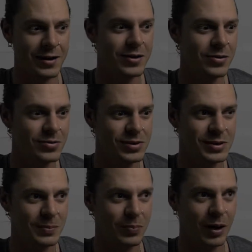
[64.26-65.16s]

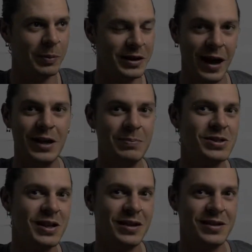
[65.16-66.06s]
use probably
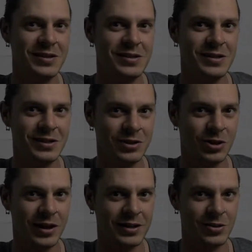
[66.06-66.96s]
90% of these
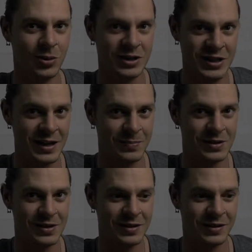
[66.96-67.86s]
tricks or
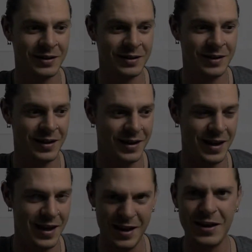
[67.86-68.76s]
tips
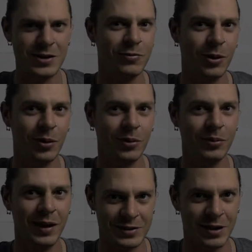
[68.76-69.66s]
in each photo.
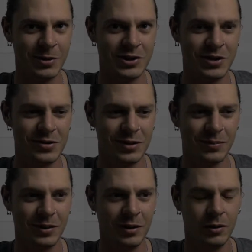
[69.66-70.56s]
That's how much I use them.
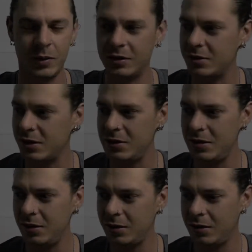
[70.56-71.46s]
Wait, does that
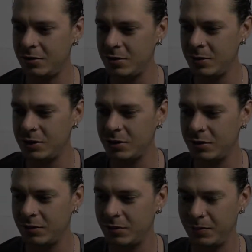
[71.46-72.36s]
say I edit too much?
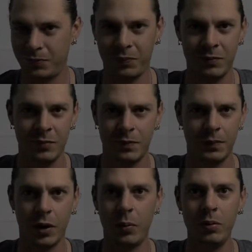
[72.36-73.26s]

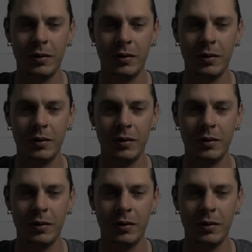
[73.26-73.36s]
No.